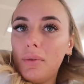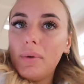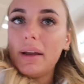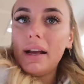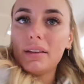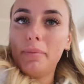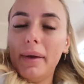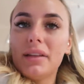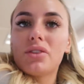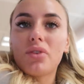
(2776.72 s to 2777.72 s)
We had the
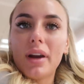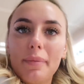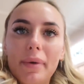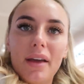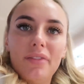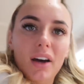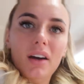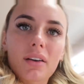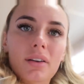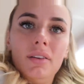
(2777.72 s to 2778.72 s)
best trip ever.